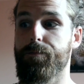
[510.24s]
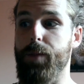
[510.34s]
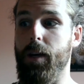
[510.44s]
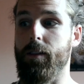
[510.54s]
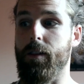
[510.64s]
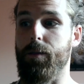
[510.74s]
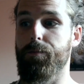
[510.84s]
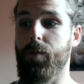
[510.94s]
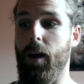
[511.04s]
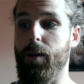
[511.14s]
because it
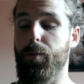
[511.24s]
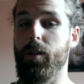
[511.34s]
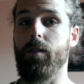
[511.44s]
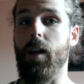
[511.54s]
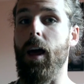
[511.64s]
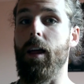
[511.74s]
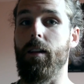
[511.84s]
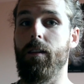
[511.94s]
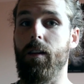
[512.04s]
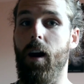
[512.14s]
kind of puts an
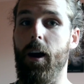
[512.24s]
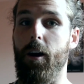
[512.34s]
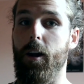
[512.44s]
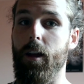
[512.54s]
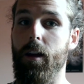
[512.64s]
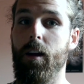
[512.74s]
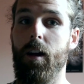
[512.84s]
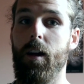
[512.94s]
end to hierarchy.